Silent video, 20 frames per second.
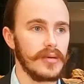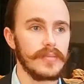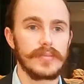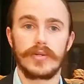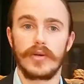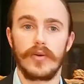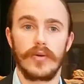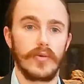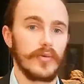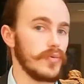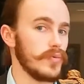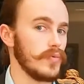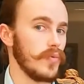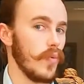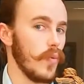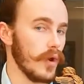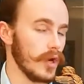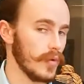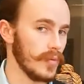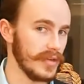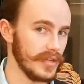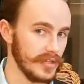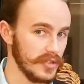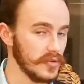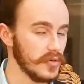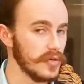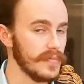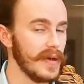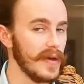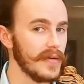So what do we
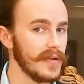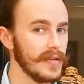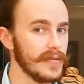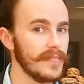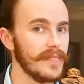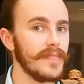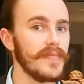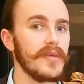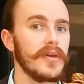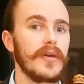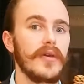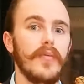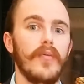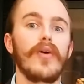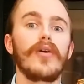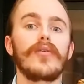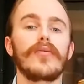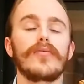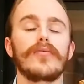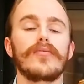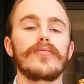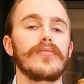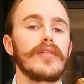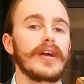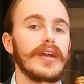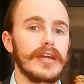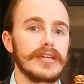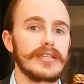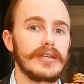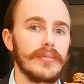do about it? Well,
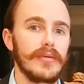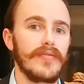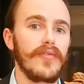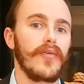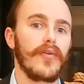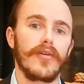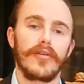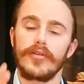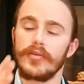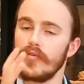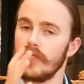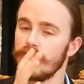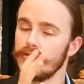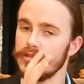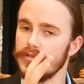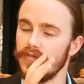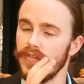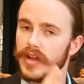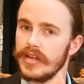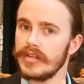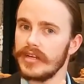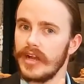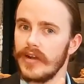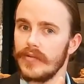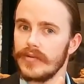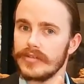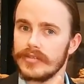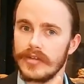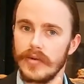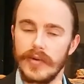like I said before, you first find out
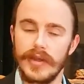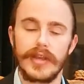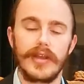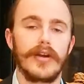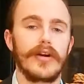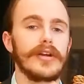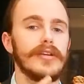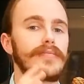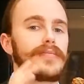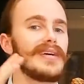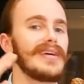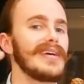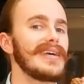what's going on,